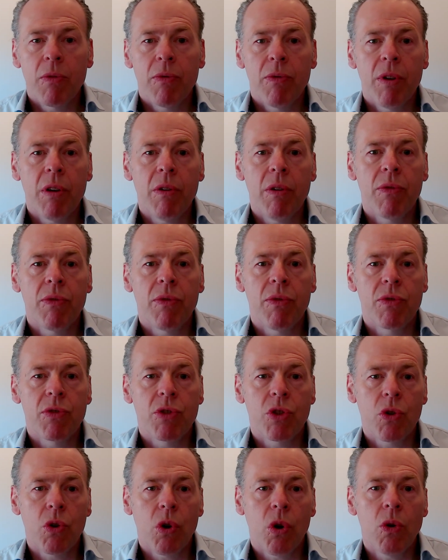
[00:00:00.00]
very
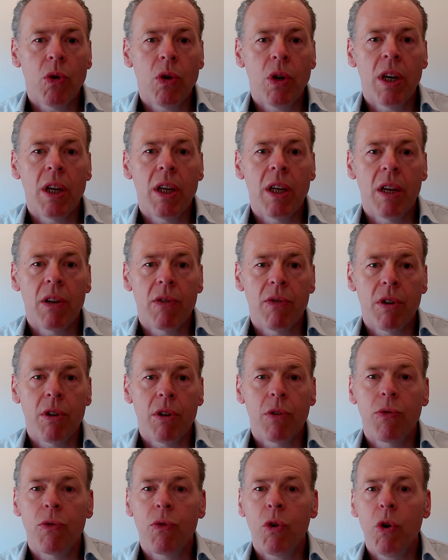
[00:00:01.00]
strongly and very
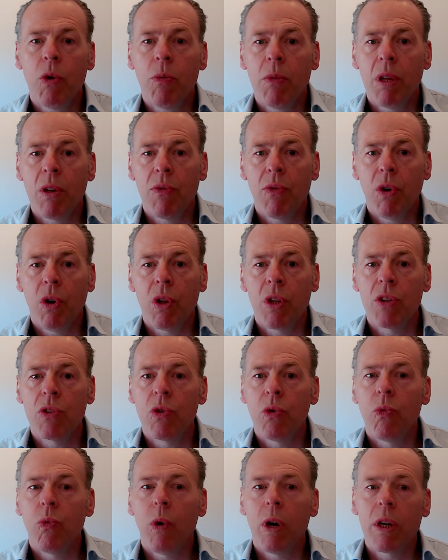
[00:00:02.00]
firmly fall into
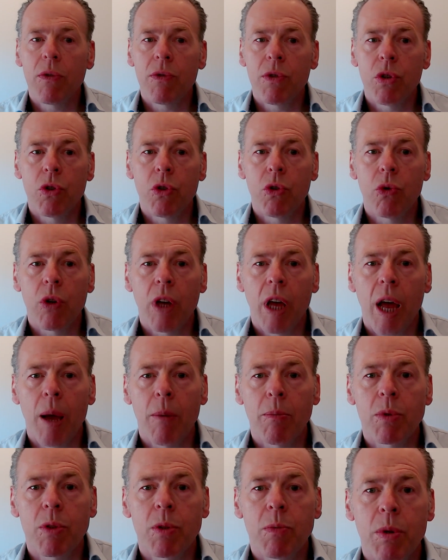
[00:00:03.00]
one of the two
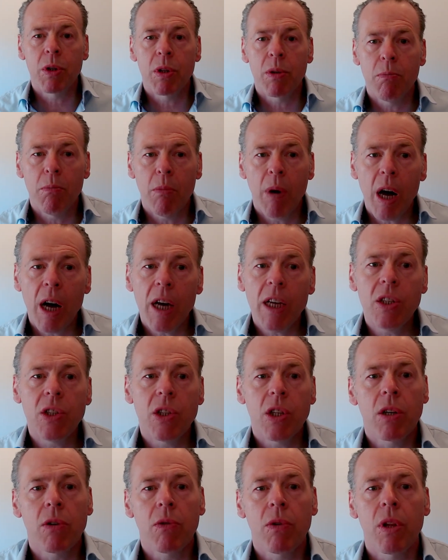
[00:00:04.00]
camps. But my
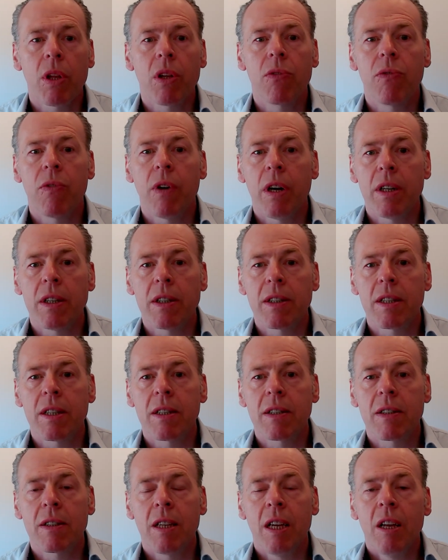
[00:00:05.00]
general advice
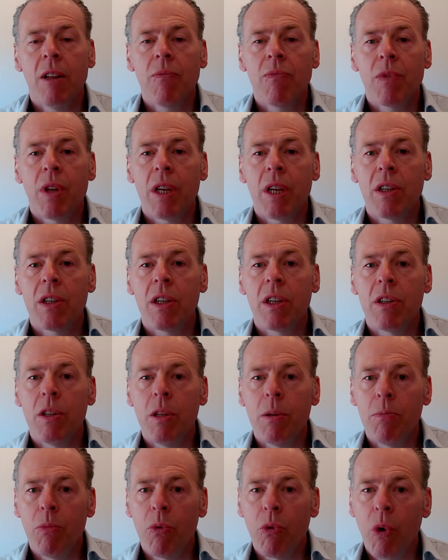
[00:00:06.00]
is that
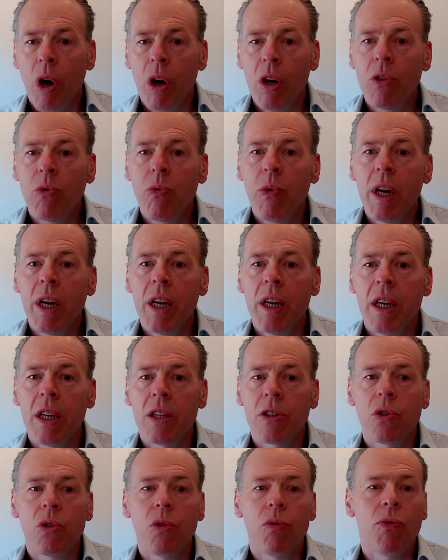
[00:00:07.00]
the right way
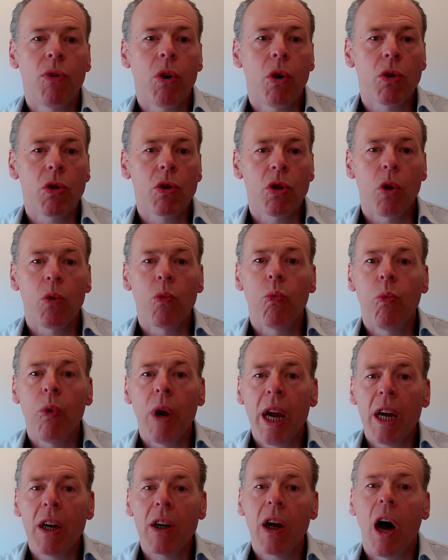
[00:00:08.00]
is to focus on
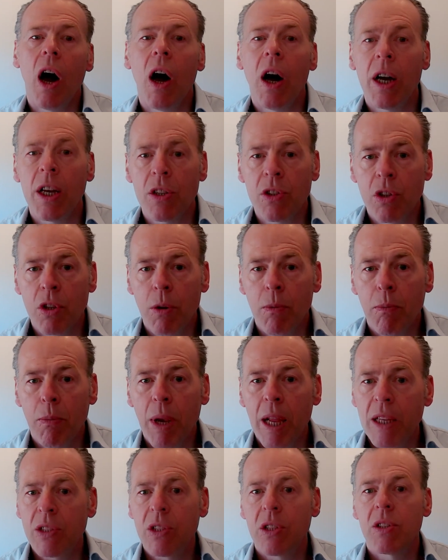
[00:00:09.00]
where the highest
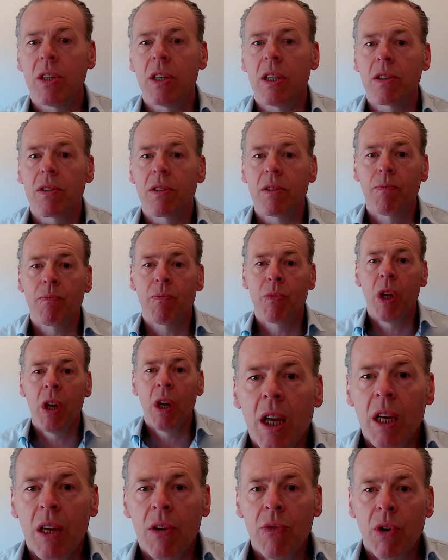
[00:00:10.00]
complexity is.
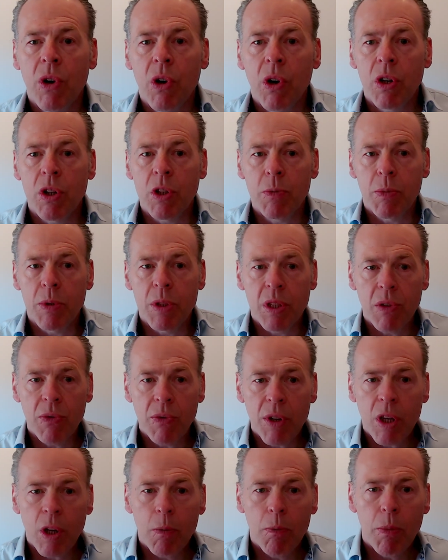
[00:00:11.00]
If there are
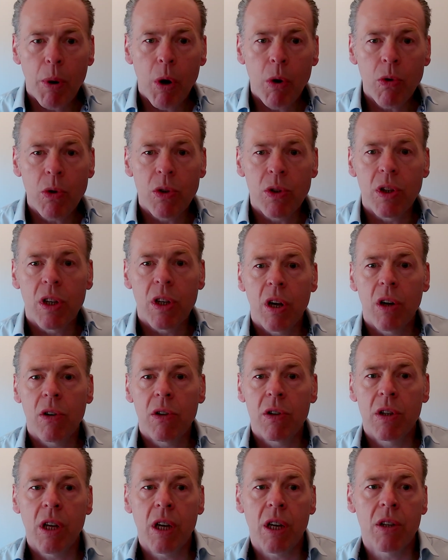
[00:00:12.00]
specific components
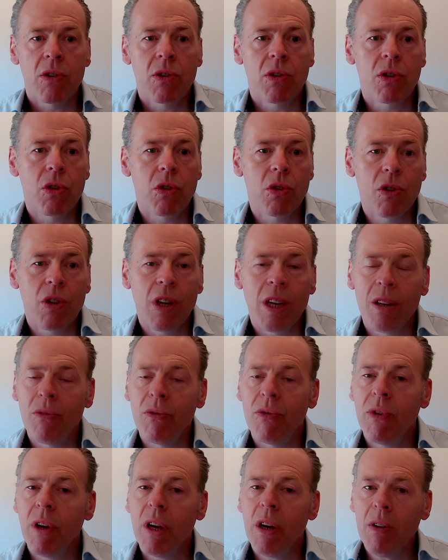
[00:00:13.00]
that contain
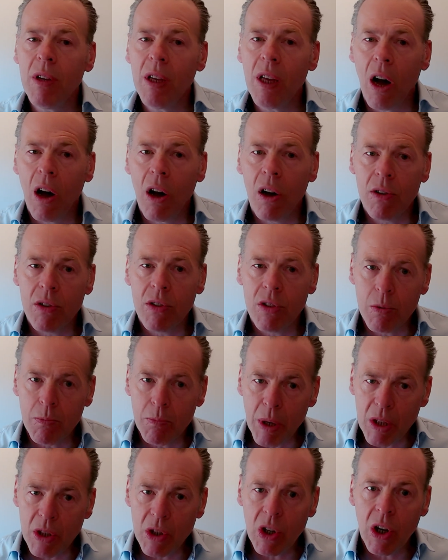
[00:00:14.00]
very
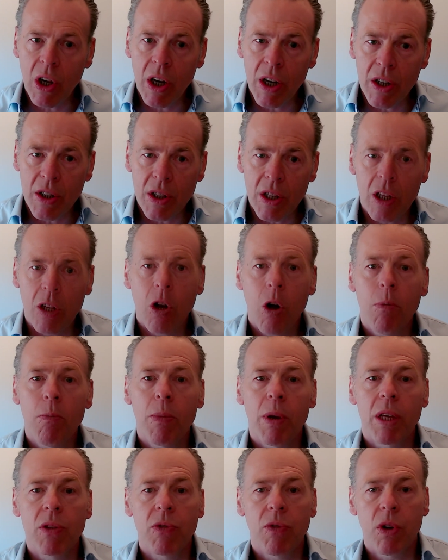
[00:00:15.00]
specialized and
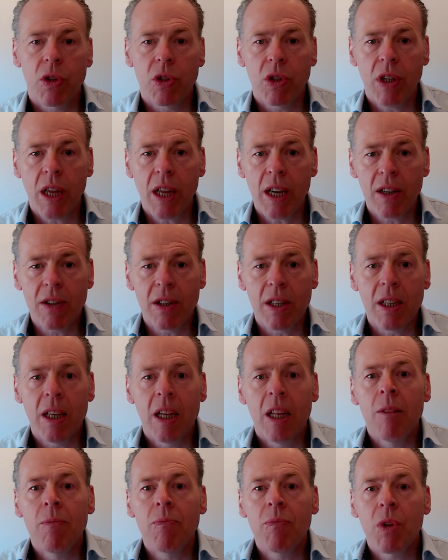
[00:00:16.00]
complex functionality,
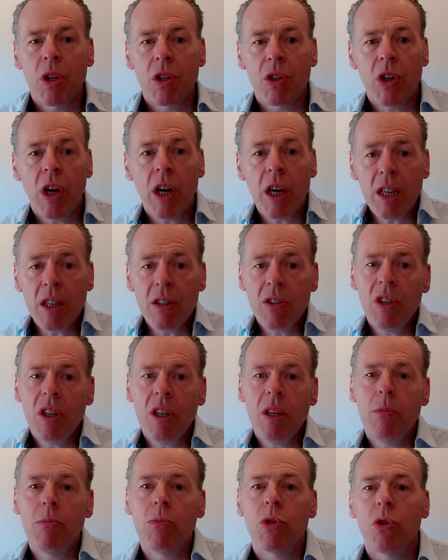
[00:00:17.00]
assigning
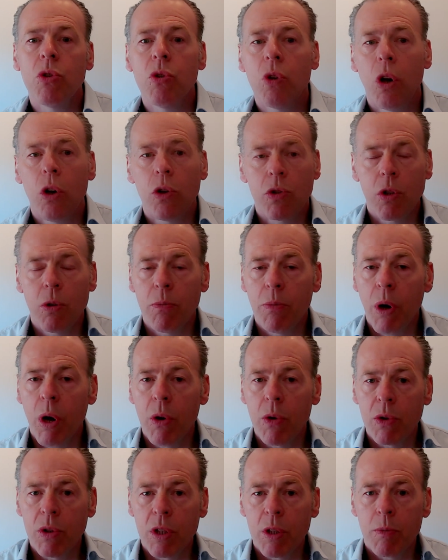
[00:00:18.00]
teams to those
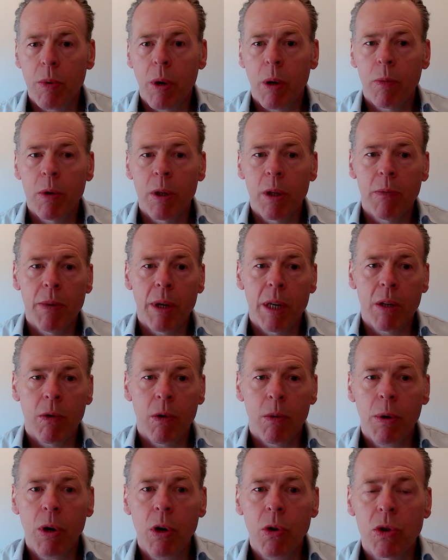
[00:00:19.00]
components is probably a better
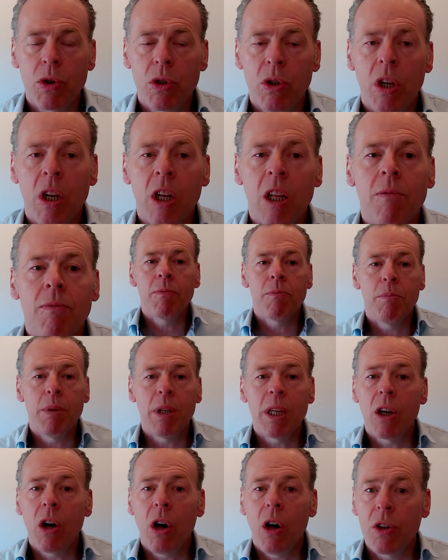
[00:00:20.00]
approach,
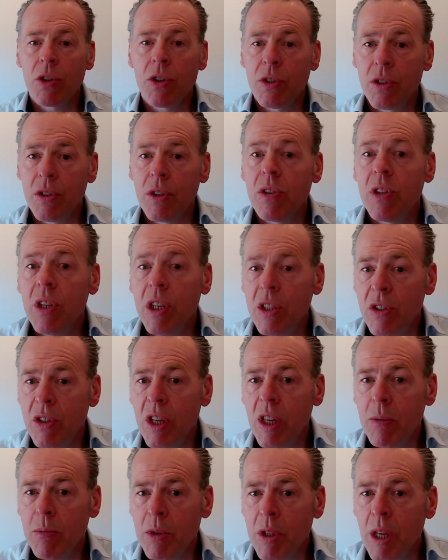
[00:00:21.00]
because these
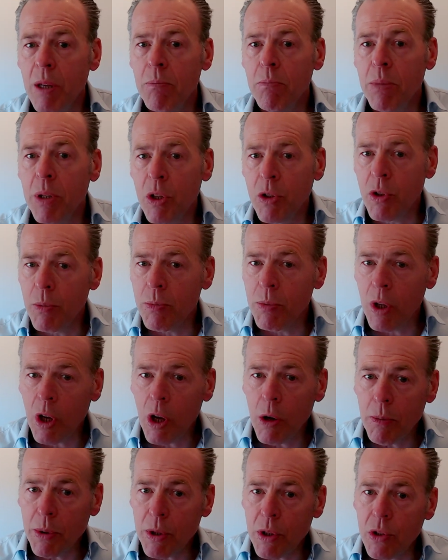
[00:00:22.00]
teams then build up the
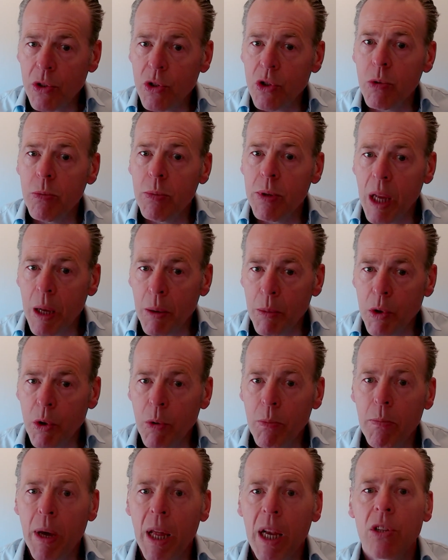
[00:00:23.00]
competence to be able to
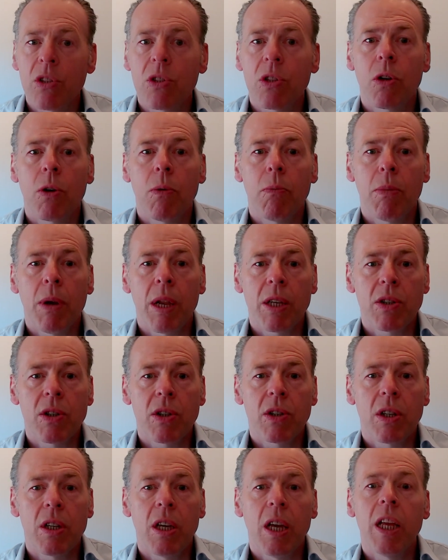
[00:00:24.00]
manage the
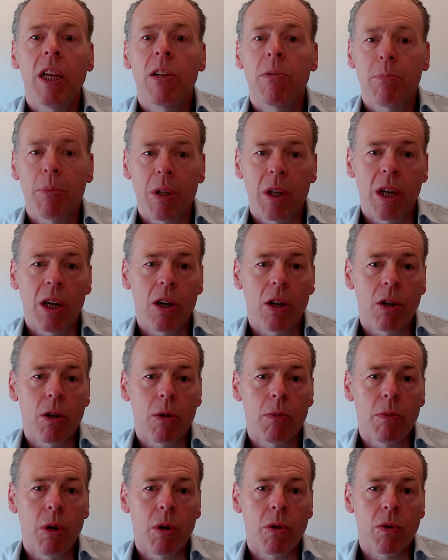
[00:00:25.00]
complexity in a particular
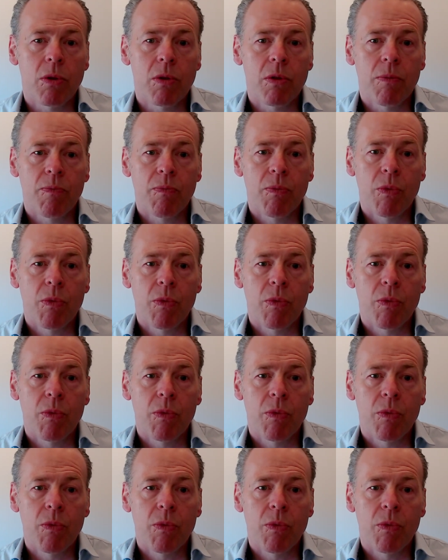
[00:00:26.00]
component.